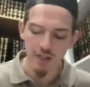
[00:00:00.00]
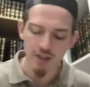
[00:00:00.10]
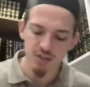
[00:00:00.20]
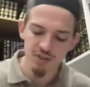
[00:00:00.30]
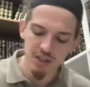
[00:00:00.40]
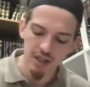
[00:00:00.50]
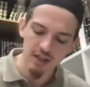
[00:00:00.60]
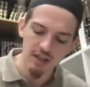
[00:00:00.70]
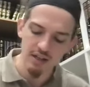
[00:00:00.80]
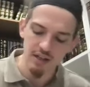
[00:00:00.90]
And this
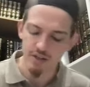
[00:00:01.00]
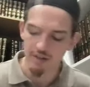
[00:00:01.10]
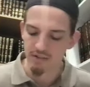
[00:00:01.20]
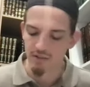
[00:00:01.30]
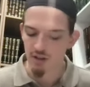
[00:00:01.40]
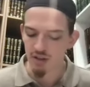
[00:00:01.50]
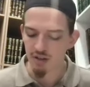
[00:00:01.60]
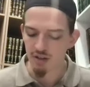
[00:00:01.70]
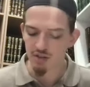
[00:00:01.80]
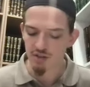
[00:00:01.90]

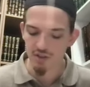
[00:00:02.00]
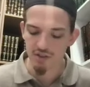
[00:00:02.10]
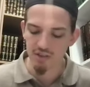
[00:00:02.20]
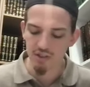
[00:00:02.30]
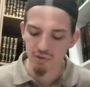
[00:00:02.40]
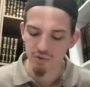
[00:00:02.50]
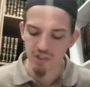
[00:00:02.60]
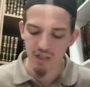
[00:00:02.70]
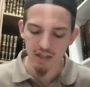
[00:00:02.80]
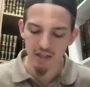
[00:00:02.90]
this
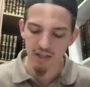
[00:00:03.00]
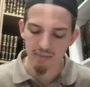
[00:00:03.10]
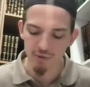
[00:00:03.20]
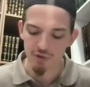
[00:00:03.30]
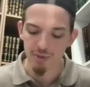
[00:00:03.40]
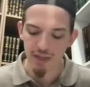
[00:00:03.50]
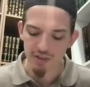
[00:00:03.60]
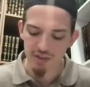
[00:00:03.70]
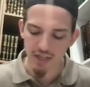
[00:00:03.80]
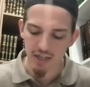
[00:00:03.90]
includes like
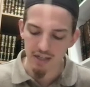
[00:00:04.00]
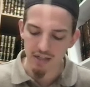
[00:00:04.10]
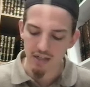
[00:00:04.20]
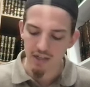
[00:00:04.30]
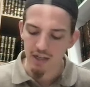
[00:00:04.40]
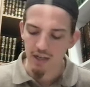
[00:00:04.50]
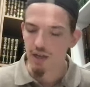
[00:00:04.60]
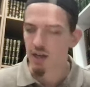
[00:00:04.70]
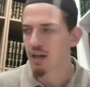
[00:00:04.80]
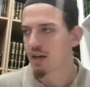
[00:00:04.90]
Uzbekistan
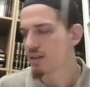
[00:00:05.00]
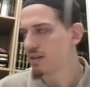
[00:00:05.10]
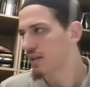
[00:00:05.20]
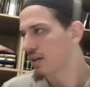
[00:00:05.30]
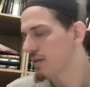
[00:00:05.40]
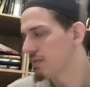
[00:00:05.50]
and